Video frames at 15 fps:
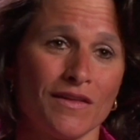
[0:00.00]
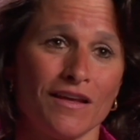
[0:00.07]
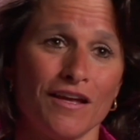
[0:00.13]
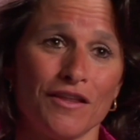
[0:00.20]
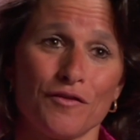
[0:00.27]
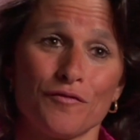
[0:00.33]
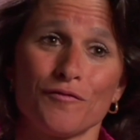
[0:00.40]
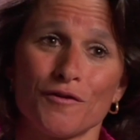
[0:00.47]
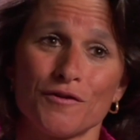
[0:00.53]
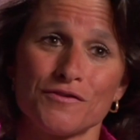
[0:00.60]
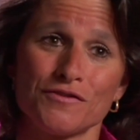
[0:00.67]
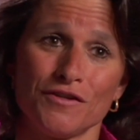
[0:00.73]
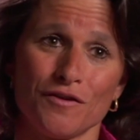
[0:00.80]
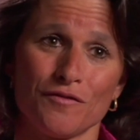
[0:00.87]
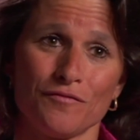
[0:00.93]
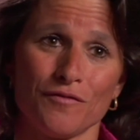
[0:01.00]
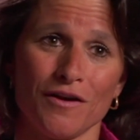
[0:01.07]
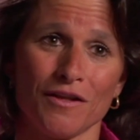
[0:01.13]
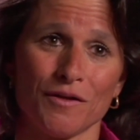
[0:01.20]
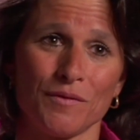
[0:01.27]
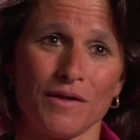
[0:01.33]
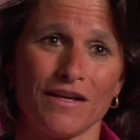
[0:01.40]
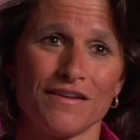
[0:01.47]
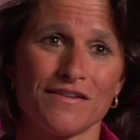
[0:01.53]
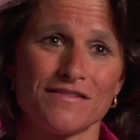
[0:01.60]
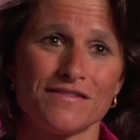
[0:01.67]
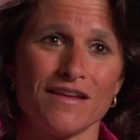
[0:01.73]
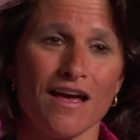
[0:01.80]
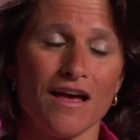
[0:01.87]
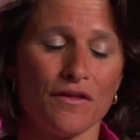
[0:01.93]
In the first year following his
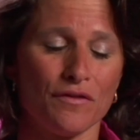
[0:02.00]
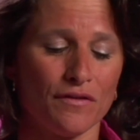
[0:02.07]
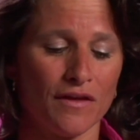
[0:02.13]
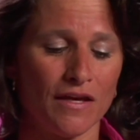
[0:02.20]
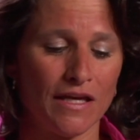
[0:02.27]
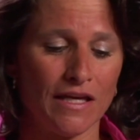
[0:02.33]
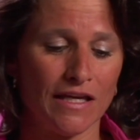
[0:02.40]
death,